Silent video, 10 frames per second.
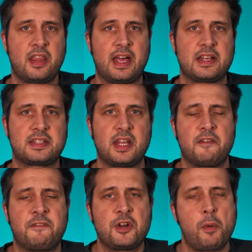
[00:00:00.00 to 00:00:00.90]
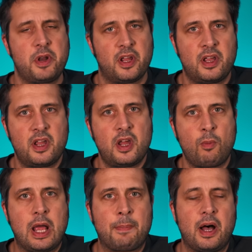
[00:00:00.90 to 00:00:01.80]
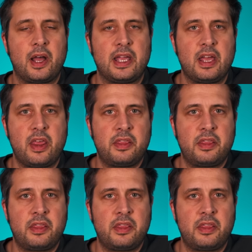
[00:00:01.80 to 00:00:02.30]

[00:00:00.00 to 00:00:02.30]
that phenomena whereby